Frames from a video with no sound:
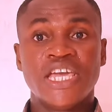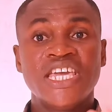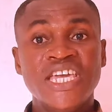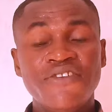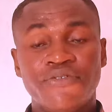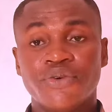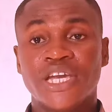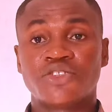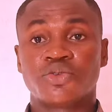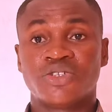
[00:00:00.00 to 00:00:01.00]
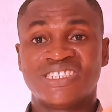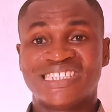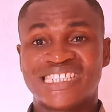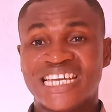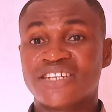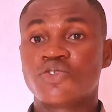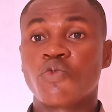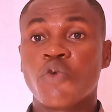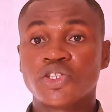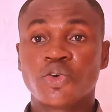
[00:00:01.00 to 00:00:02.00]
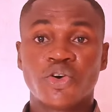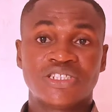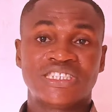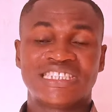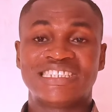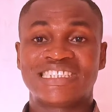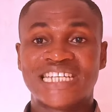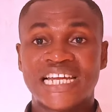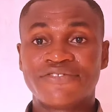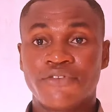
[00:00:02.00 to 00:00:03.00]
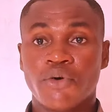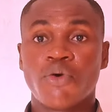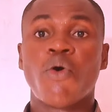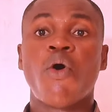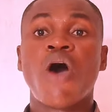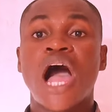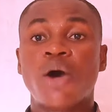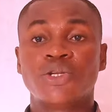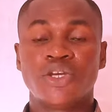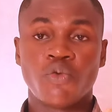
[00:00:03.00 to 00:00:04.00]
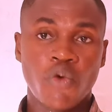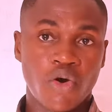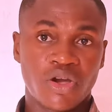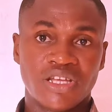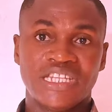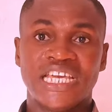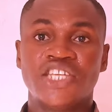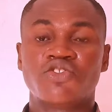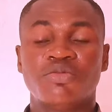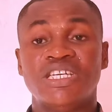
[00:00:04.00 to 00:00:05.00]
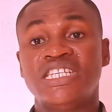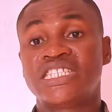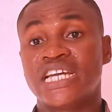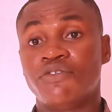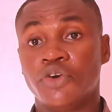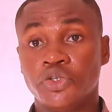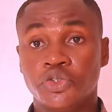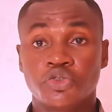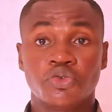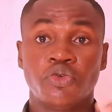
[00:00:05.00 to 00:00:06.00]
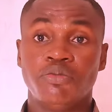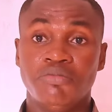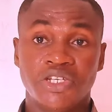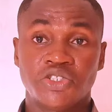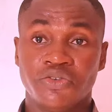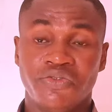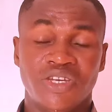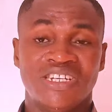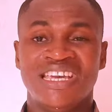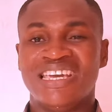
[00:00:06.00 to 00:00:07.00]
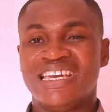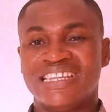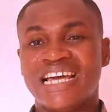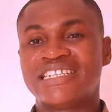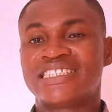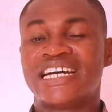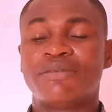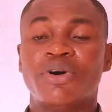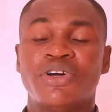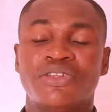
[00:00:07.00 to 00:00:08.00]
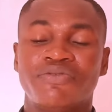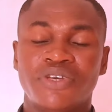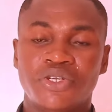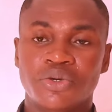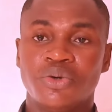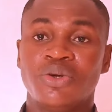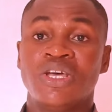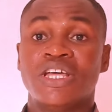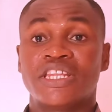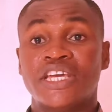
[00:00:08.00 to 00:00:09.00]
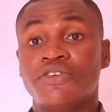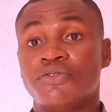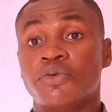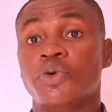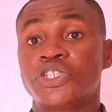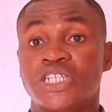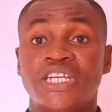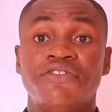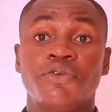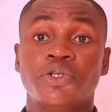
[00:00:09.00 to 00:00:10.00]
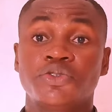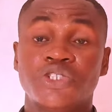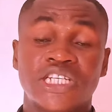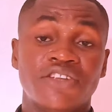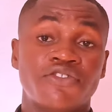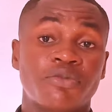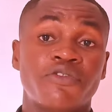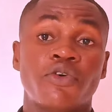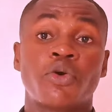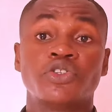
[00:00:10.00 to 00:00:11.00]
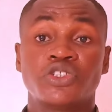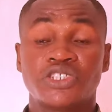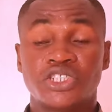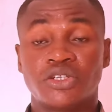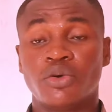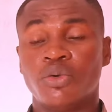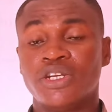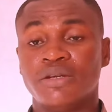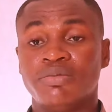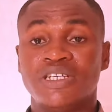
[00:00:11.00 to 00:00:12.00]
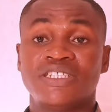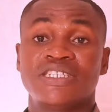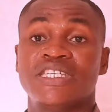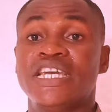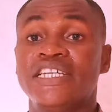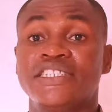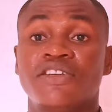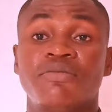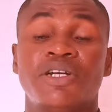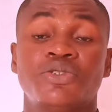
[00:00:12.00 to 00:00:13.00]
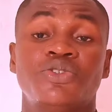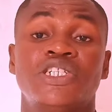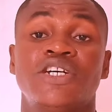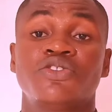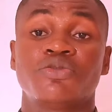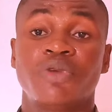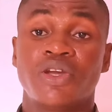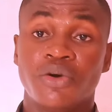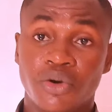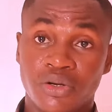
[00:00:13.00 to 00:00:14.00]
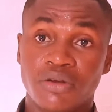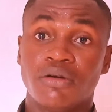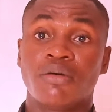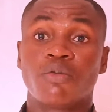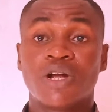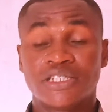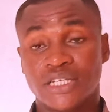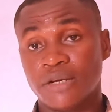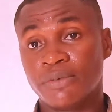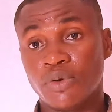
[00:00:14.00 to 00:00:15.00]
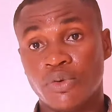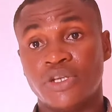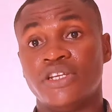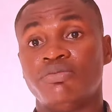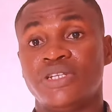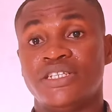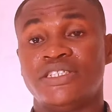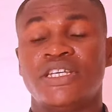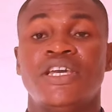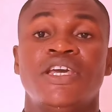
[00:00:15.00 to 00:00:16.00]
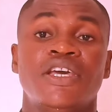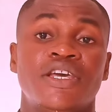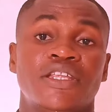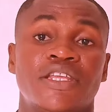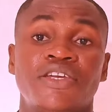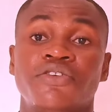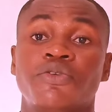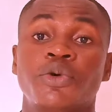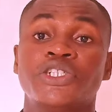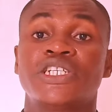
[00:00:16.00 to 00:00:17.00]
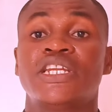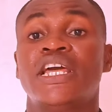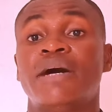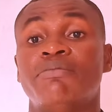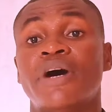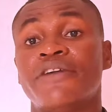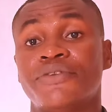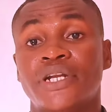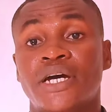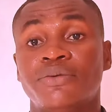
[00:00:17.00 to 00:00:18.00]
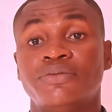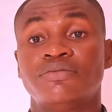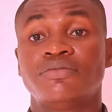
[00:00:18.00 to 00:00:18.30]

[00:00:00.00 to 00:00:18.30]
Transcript: If you get to understand what all these things stand for or how they work, then it will be easier for you to mix your feed. That is that about the video. Thank you for watching. If you want to reach out to me for consultation only, please, here is the number to reach out to me on WhatsApp only, please. Thank you for watching and bye for now.